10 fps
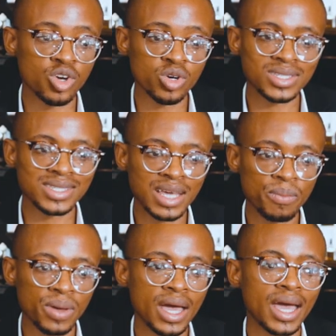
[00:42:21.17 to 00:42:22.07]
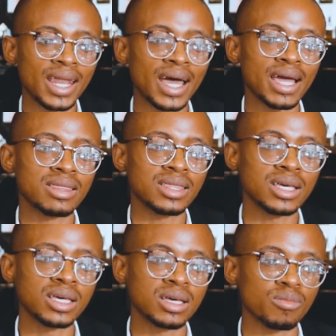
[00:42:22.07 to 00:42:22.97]
a good step. And mm. I
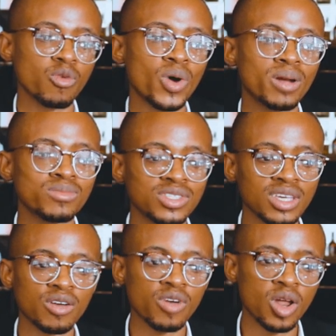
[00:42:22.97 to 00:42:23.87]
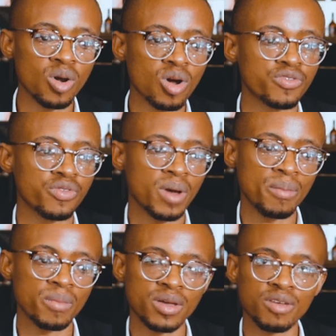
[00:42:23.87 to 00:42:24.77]
think what I'm seeing a lot
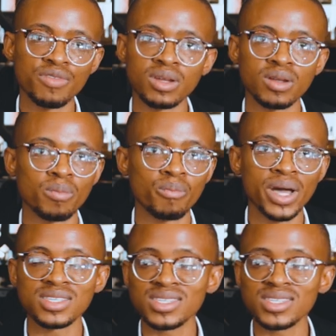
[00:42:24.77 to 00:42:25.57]
for even my